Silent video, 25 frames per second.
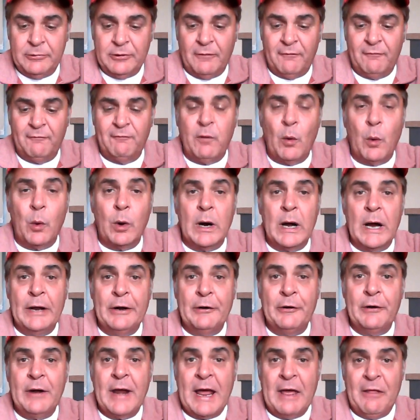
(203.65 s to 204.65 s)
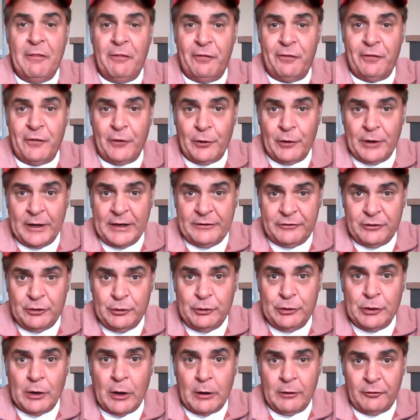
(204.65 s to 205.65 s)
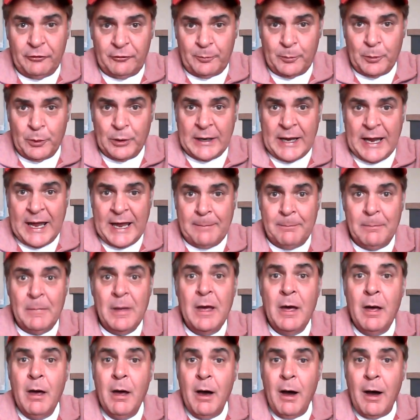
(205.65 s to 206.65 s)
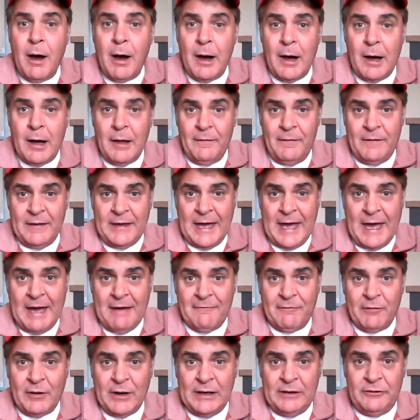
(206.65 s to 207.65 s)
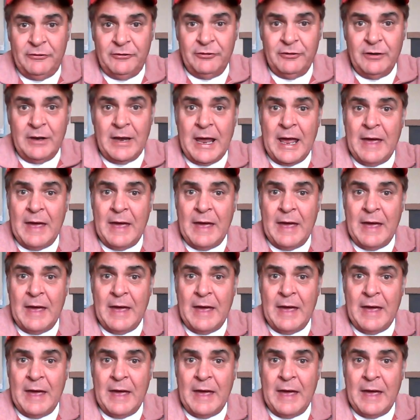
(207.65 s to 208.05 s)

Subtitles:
to 432 yards per game on the average,